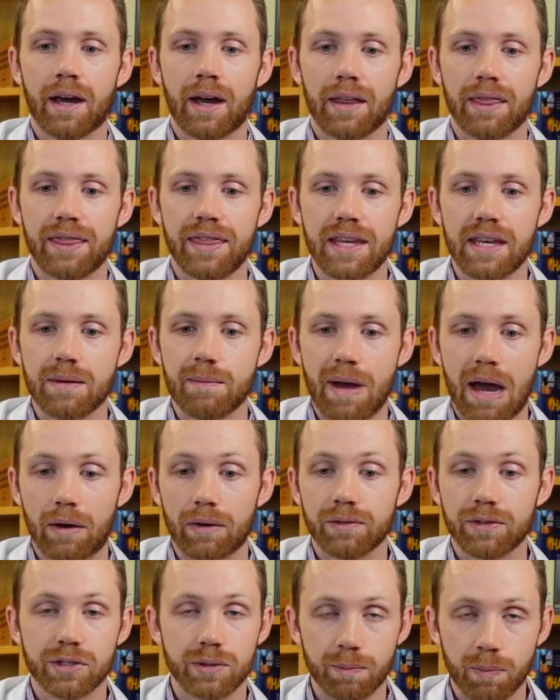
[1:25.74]
the
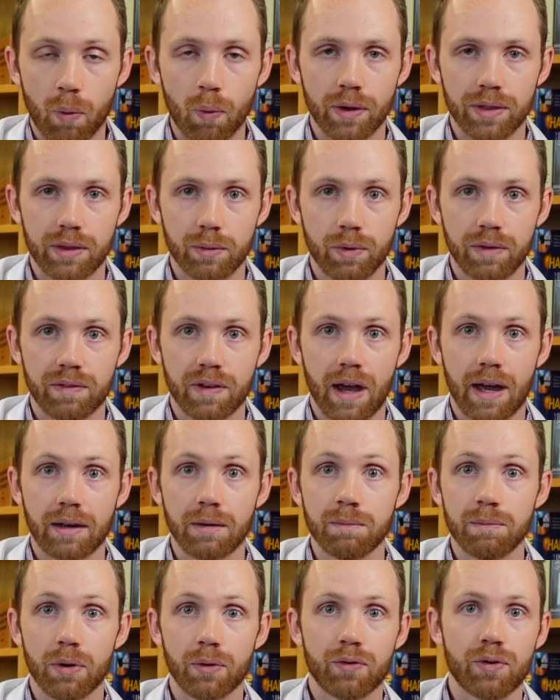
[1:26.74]
amount of support that we've
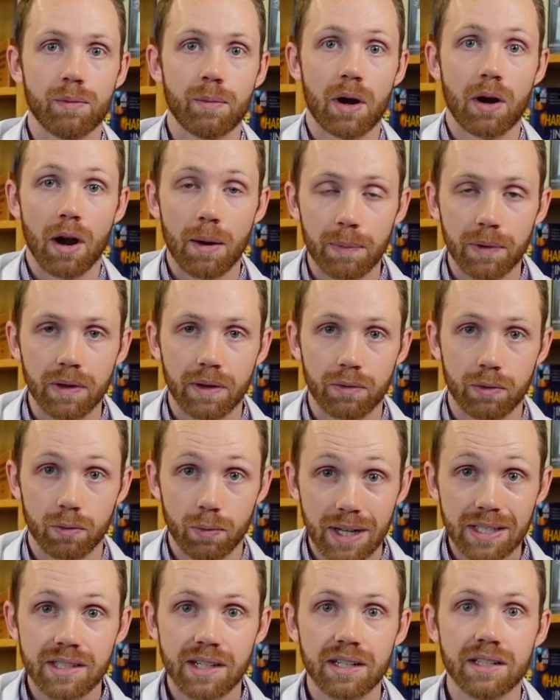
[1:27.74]
gotten both from our upper level
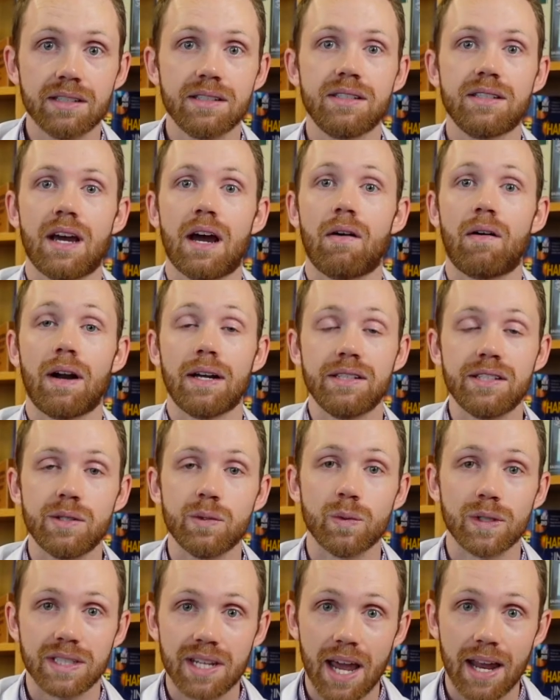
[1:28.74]
residents, our
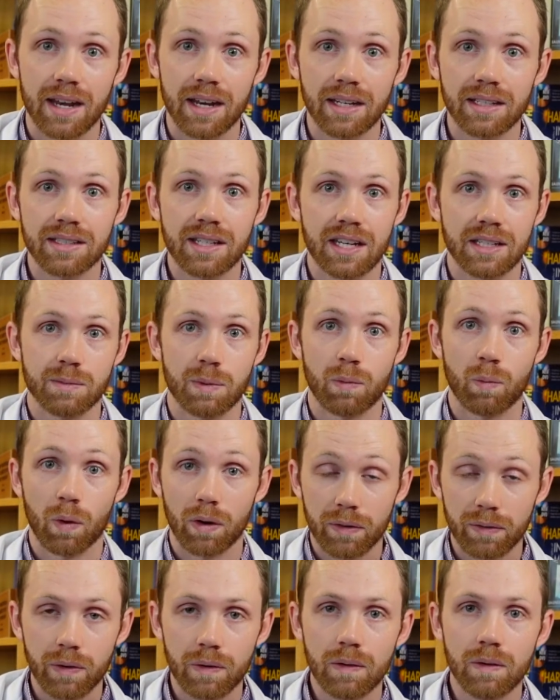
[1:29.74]
ICU attendings has been
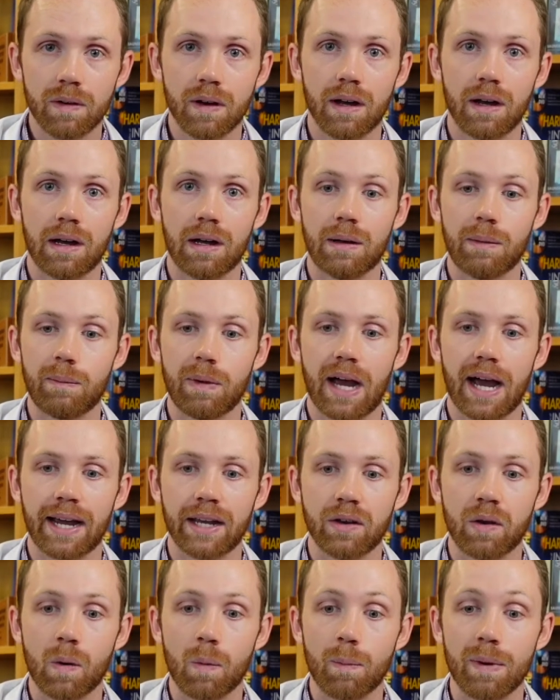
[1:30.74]
wonderful.
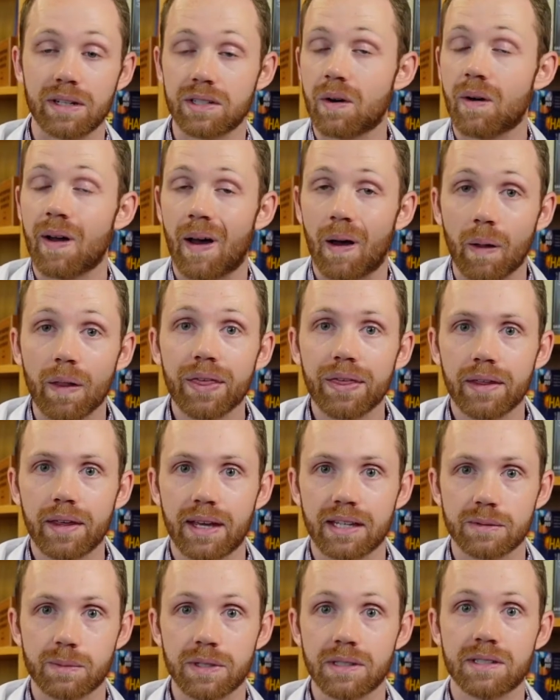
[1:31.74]
I know mental health
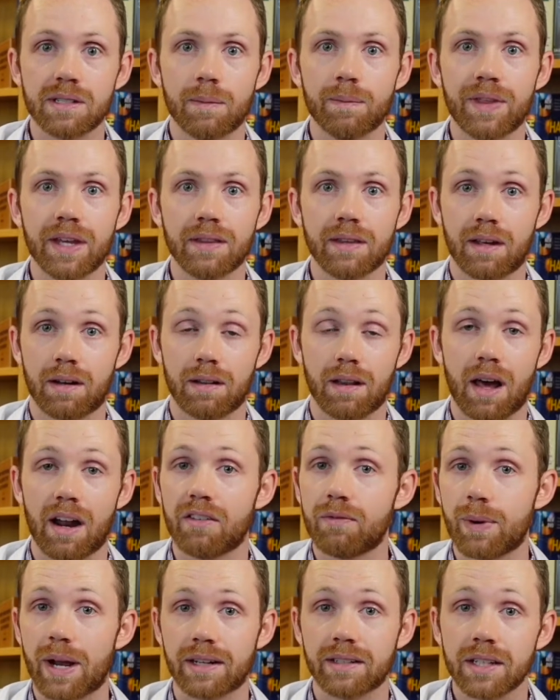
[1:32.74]
has been something that a lot
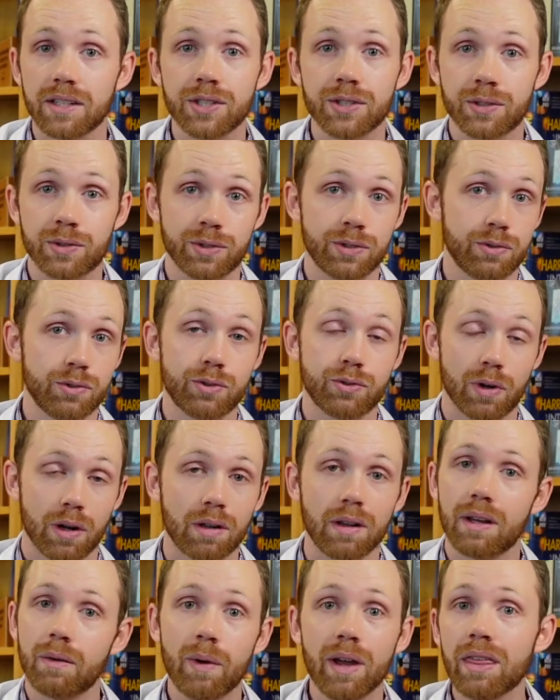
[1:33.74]
of practitioners are
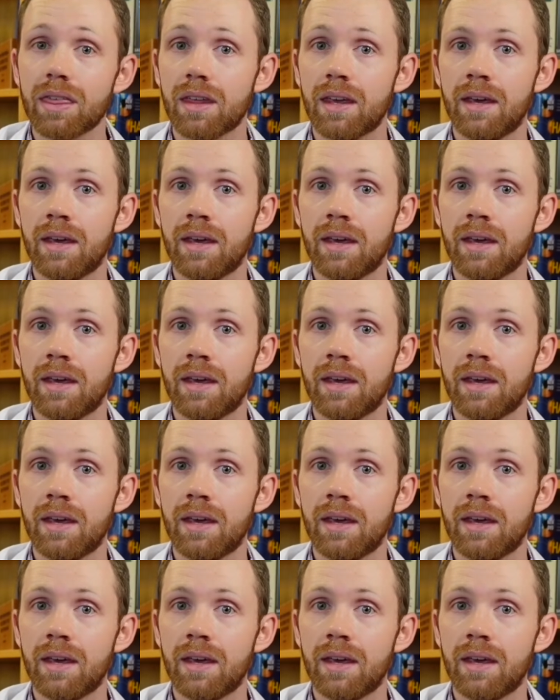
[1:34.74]
struggling with,